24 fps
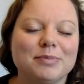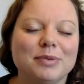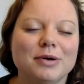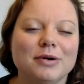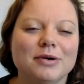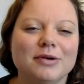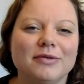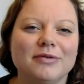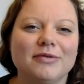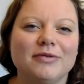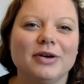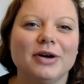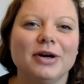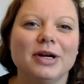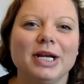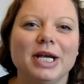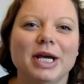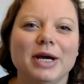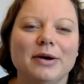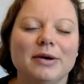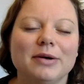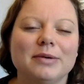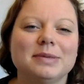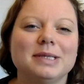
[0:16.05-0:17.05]

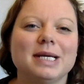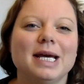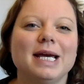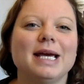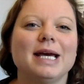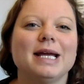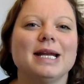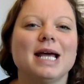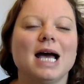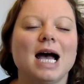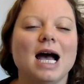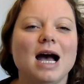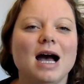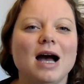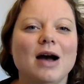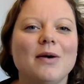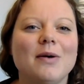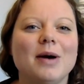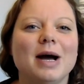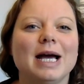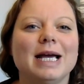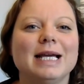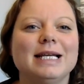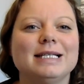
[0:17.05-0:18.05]
portfolio update and
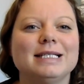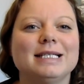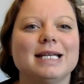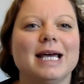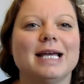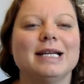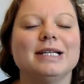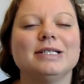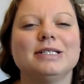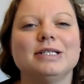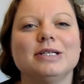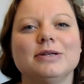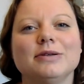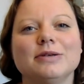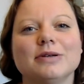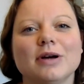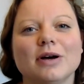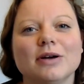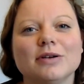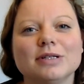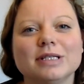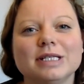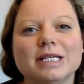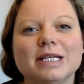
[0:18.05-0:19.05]
how I intend to
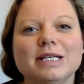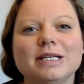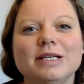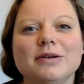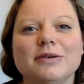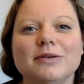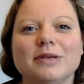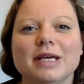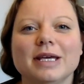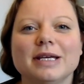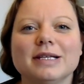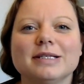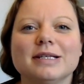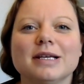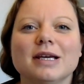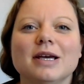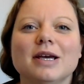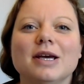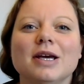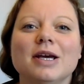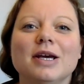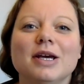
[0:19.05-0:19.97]
continue this